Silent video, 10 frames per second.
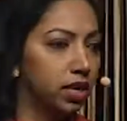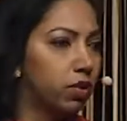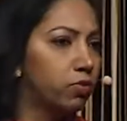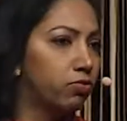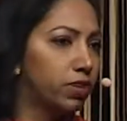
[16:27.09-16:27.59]

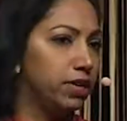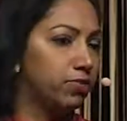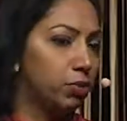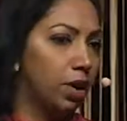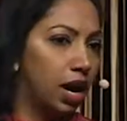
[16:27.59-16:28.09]
free
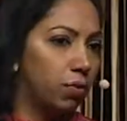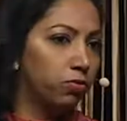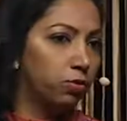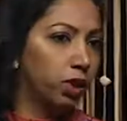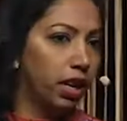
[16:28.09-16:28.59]
from
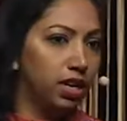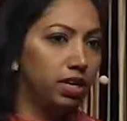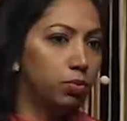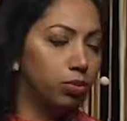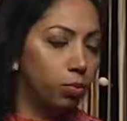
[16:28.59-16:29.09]
harmful and
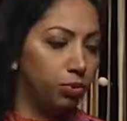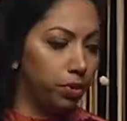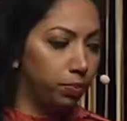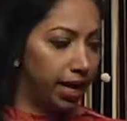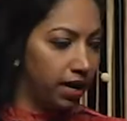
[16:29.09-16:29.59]

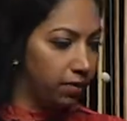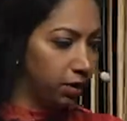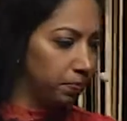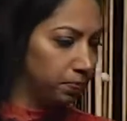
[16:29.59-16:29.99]
inappropriate behavior.